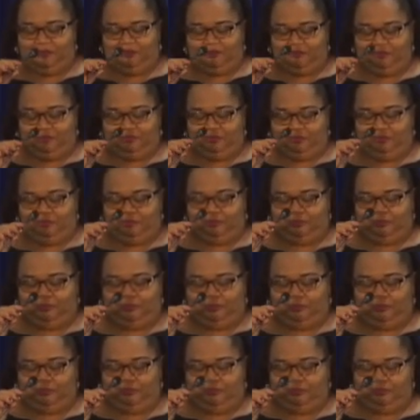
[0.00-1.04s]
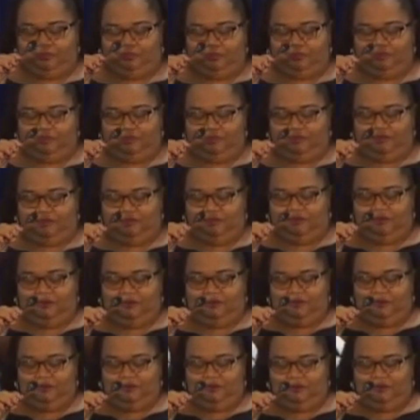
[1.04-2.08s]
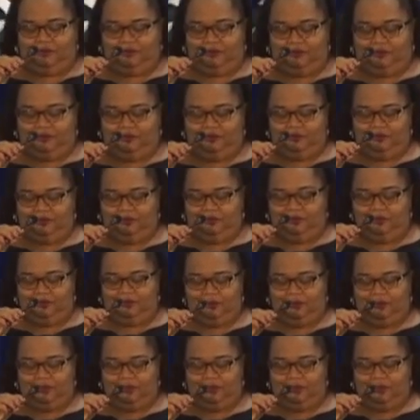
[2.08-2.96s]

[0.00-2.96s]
(no one is talking)